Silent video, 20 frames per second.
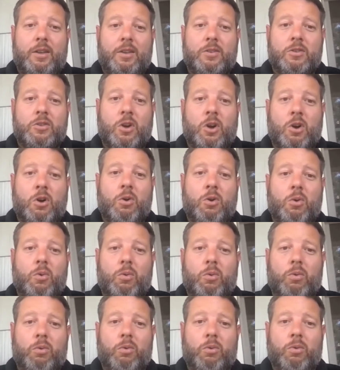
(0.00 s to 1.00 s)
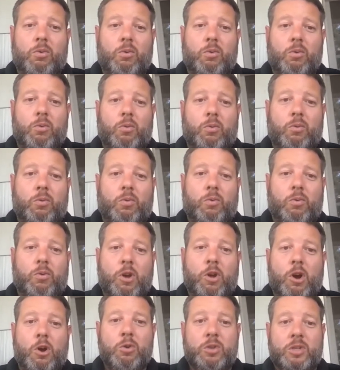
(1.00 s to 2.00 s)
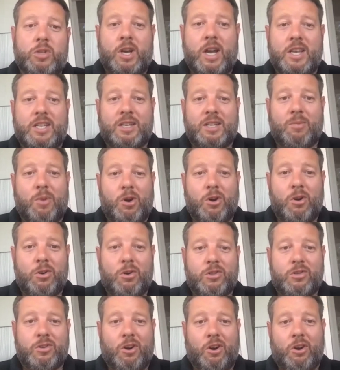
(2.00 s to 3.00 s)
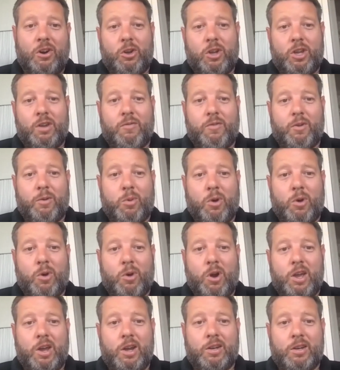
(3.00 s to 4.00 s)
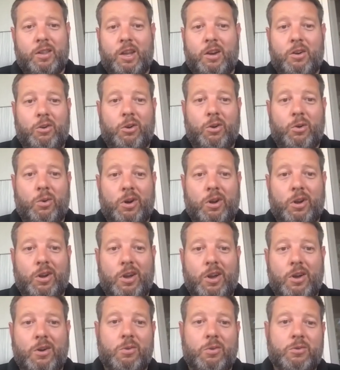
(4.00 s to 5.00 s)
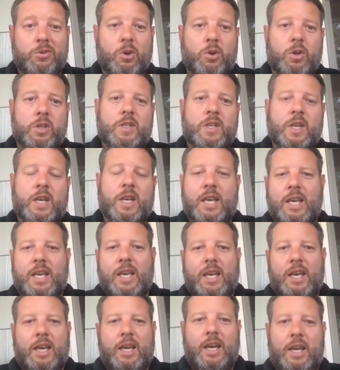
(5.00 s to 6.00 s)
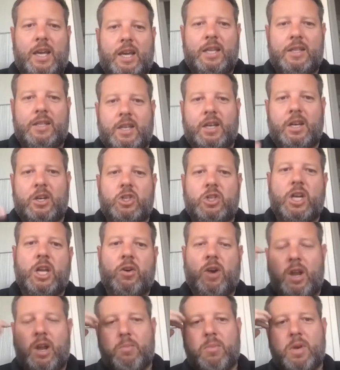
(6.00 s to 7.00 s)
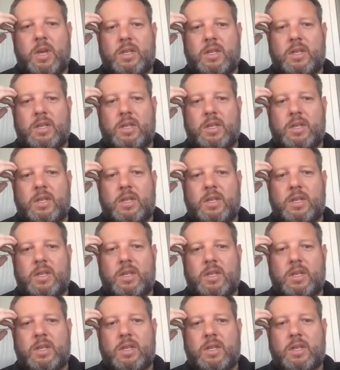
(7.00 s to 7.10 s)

So those customers are looking for product and they don't know where to go. So it's going to generate